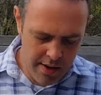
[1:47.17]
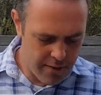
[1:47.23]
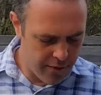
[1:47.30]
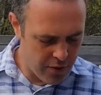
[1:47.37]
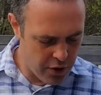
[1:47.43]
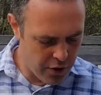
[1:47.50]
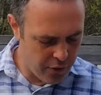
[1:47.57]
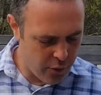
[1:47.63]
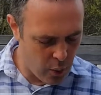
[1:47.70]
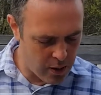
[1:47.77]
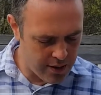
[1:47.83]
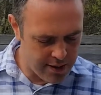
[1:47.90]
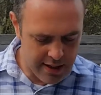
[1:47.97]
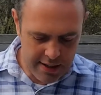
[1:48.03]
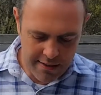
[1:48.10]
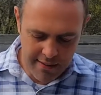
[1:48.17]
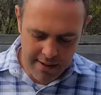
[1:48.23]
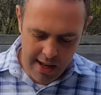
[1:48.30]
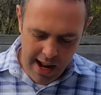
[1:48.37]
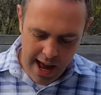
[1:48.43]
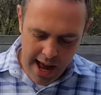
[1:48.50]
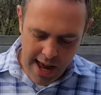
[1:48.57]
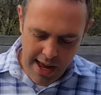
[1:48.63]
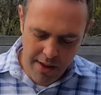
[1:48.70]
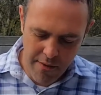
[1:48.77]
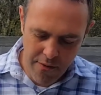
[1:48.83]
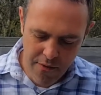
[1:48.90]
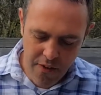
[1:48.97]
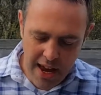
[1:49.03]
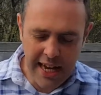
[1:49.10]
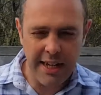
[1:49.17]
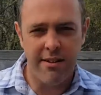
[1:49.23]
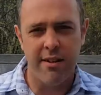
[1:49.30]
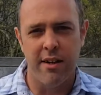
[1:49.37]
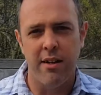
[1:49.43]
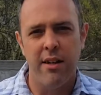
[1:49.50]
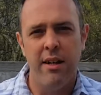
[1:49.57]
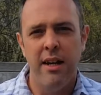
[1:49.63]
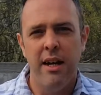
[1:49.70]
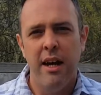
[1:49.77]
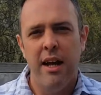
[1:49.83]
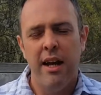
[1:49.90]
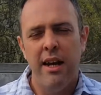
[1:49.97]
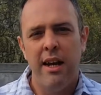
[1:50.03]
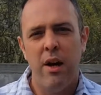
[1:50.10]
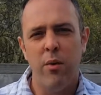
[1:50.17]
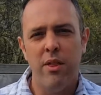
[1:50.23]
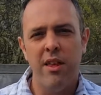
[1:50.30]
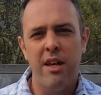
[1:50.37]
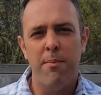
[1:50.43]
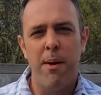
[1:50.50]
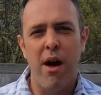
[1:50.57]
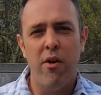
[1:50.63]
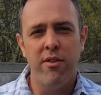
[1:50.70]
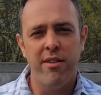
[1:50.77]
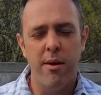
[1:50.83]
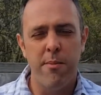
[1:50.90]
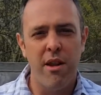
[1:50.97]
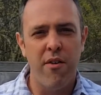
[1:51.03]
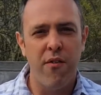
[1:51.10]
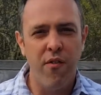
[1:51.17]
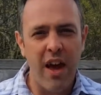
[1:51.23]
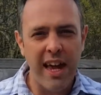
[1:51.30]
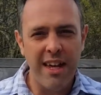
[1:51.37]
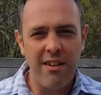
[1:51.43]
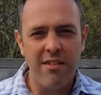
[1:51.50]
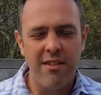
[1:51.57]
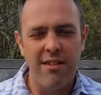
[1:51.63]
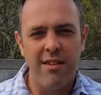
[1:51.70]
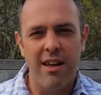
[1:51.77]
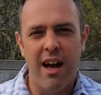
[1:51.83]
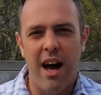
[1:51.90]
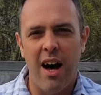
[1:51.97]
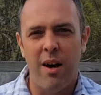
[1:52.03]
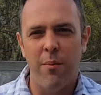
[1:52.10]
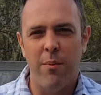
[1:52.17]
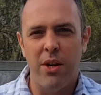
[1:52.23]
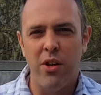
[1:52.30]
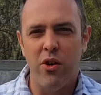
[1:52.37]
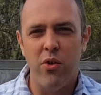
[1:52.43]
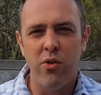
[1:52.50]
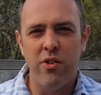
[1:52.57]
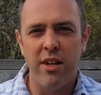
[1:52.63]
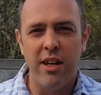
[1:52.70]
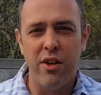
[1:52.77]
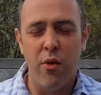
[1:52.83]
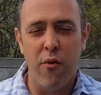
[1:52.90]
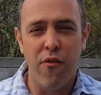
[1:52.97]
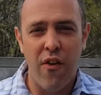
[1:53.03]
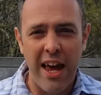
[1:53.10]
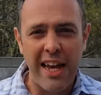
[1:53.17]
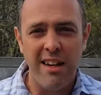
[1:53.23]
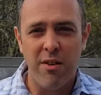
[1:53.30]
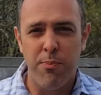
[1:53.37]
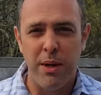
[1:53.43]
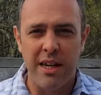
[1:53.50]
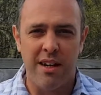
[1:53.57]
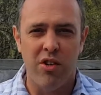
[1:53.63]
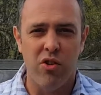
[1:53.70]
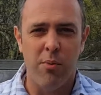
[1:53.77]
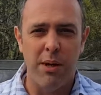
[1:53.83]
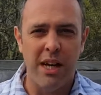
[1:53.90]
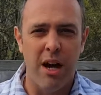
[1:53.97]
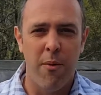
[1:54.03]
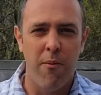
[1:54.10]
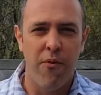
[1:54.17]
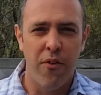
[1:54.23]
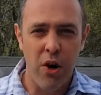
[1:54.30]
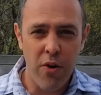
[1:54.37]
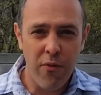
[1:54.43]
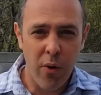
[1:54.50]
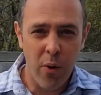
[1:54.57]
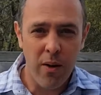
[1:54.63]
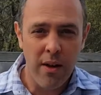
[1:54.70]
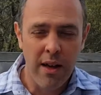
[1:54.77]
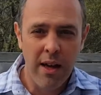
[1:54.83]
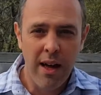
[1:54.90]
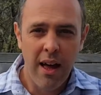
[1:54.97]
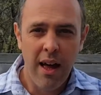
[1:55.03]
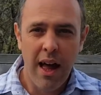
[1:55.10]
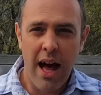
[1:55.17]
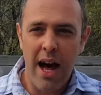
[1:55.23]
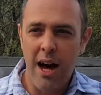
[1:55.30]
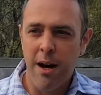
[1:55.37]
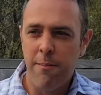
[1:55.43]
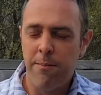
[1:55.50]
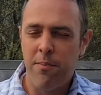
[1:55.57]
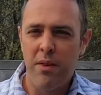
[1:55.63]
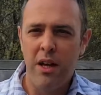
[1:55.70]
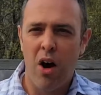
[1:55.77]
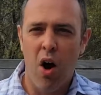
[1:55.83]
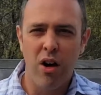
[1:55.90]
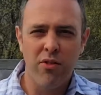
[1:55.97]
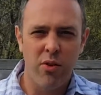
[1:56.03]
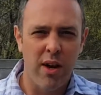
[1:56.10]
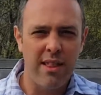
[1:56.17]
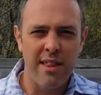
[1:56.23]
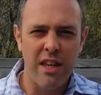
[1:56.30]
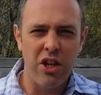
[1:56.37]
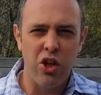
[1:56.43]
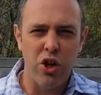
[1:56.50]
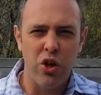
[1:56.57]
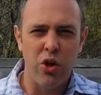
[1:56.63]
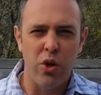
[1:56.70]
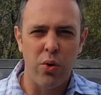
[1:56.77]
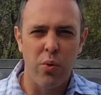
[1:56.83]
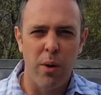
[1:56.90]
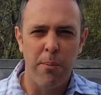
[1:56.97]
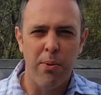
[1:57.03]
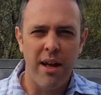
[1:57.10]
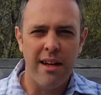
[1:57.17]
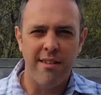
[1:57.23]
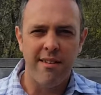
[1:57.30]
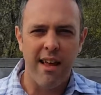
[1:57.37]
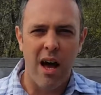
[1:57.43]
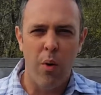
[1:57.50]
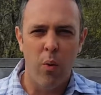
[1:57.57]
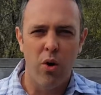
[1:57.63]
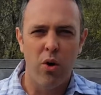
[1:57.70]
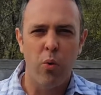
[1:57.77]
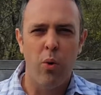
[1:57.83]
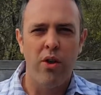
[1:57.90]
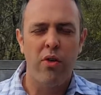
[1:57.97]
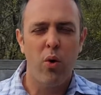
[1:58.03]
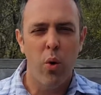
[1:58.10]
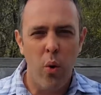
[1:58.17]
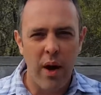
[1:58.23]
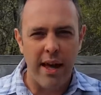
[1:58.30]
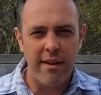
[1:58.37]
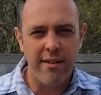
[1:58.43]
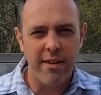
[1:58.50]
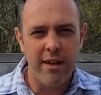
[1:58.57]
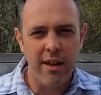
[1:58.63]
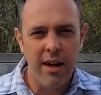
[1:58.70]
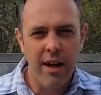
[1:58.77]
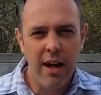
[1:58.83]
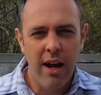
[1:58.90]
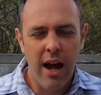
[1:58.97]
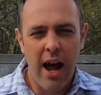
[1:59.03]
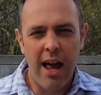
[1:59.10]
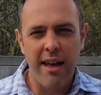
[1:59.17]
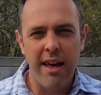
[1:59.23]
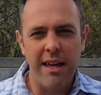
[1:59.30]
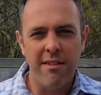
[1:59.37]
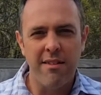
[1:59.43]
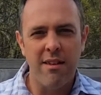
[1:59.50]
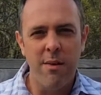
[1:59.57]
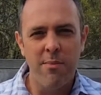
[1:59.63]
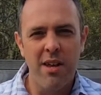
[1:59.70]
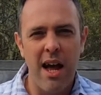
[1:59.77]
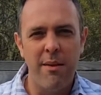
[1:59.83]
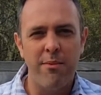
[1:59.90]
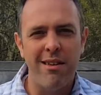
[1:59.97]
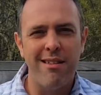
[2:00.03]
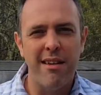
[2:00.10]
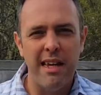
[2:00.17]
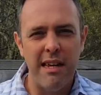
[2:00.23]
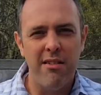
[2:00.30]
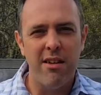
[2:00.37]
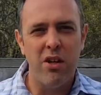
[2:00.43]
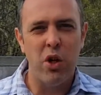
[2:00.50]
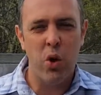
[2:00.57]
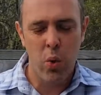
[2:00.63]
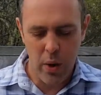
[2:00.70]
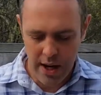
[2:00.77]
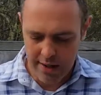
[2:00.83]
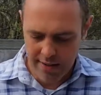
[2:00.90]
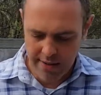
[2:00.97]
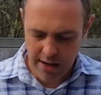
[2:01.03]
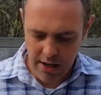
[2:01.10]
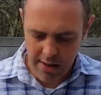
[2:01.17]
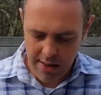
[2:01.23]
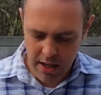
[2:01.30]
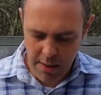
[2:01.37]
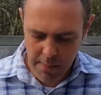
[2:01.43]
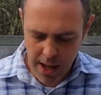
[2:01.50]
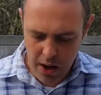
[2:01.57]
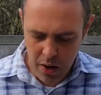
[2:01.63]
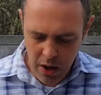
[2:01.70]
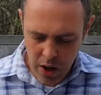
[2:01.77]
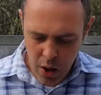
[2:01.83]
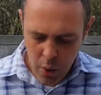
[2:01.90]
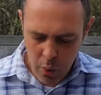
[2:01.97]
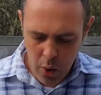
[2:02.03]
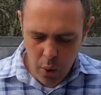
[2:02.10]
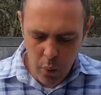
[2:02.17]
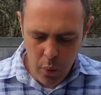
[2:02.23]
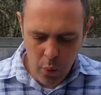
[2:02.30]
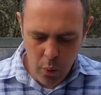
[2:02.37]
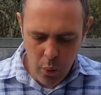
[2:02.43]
Verse 14 said, I had fainted. Now we think about somebody faints. Usually you faint because you become fearful. Also, I think you could replace that word with quit. And sometimes it's easy to quit. And you think about, what